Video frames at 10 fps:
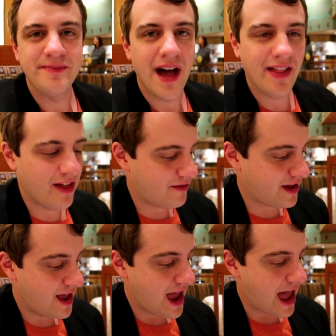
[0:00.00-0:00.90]
I love
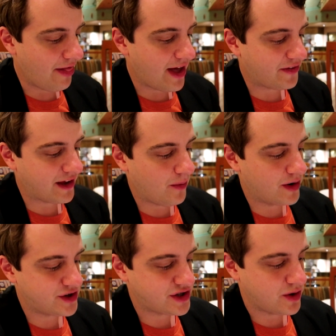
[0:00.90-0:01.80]
it. And the last thing I
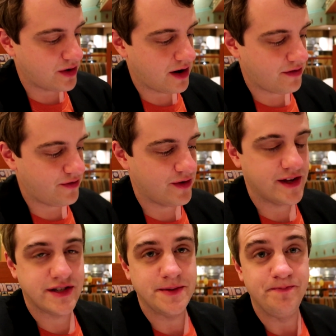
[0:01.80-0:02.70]
want to show off for this